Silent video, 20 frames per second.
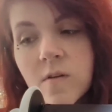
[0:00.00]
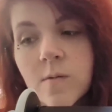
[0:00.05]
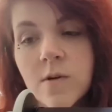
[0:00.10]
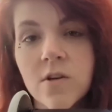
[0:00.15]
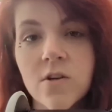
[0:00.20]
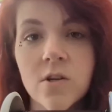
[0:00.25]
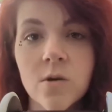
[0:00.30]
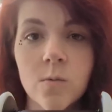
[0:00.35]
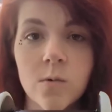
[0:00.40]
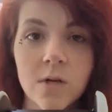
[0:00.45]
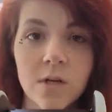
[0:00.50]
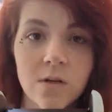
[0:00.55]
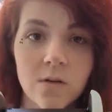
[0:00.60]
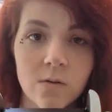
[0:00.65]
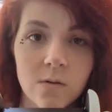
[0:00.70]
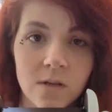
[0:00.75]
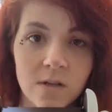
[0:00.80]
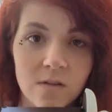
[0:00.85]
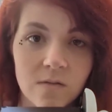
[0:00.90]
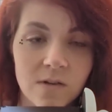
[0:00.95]
especially when I
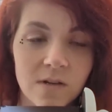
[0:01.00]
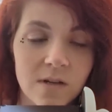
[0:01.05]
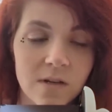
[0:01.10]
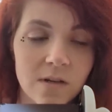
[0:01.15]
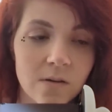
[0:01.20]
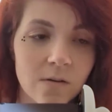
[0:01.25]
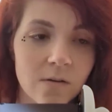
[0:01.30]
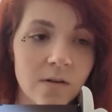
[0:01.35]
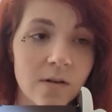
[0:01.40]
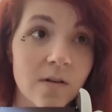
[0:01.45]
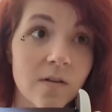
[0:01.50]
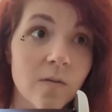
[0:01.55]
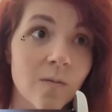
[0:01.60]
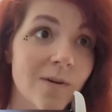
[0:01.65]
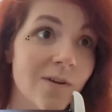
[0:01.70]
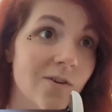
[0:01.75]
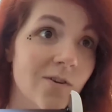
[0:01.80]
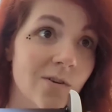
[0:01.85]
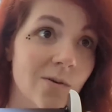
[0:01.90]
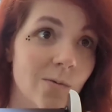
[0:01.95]
do these videos, and
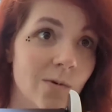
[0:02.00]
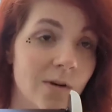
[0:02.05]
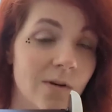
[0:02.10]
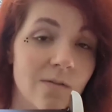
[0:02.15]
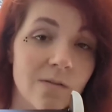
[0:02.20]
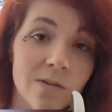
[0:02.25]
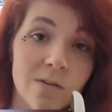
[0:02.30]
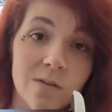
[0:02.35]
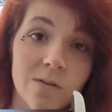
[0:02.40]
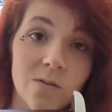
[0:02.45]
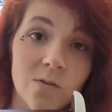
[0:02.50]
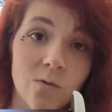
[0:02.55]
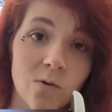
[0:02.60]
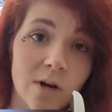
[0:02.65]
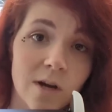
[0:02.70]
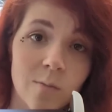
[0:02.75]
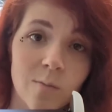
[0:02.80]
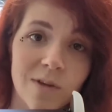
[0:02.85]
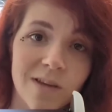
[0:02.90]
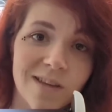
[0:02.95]
especially when I feel as
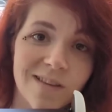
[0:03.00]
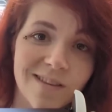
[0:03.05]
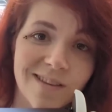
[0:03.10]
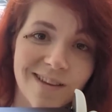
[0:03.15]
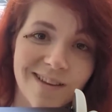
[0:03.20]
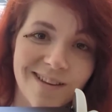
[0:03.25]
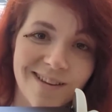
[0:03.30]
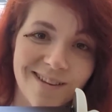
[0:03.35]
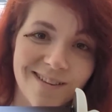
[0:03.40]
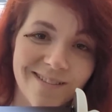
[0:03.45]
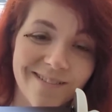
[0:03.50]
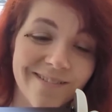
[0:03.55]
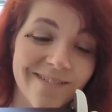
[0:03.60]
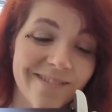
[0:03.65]
crappy as I do.